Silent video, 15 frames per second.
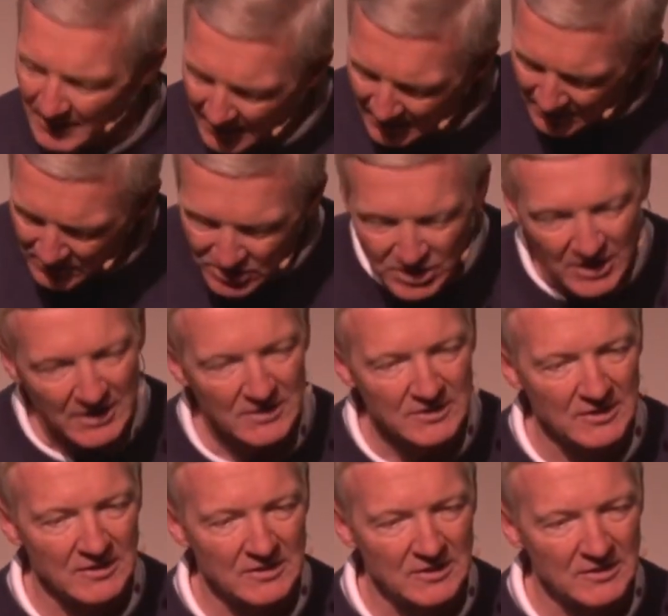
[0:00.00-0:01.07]
And in
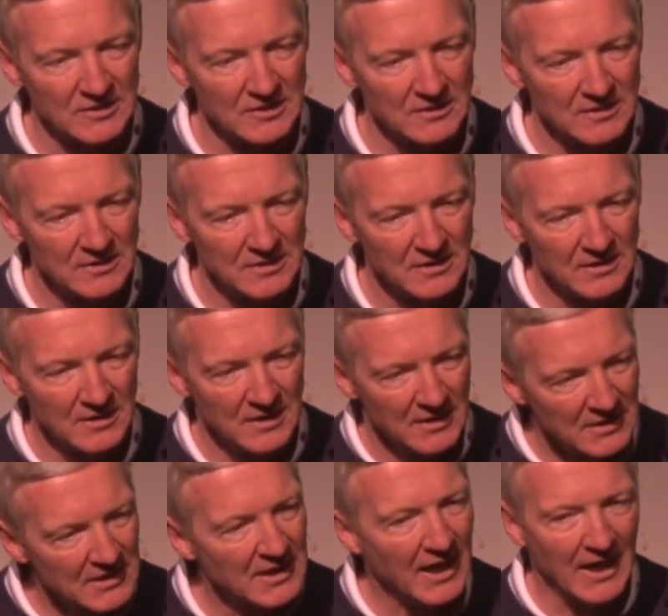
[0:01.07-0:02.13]
Jesus,
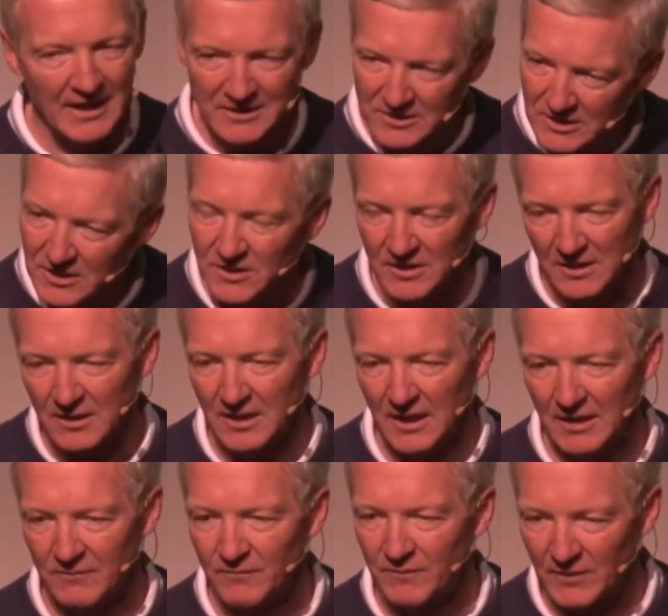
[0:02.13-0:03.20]
God took
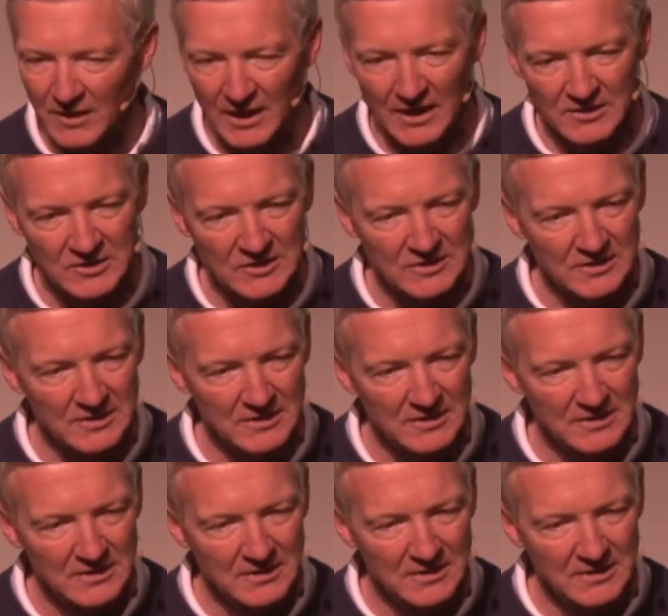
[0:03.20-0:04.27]
that for us.
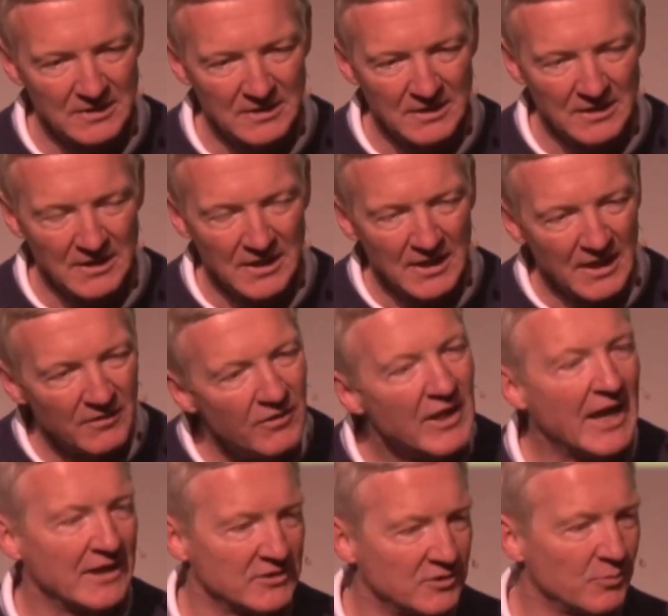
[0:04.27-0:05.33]
And
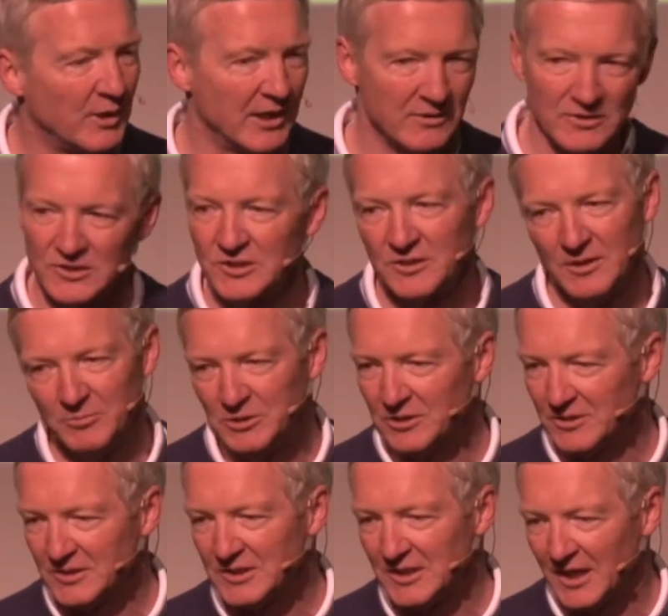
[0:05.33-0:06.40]
that's why the
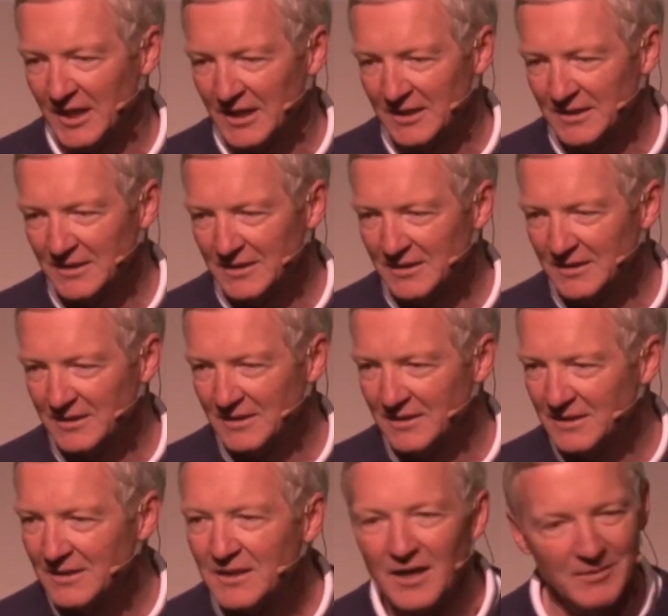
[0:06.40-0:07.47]
scriptures say,
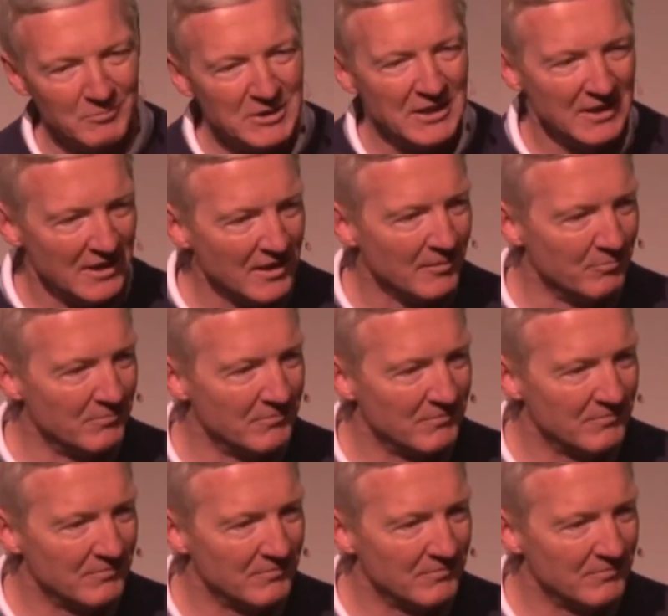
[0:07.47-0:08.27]
come to Him.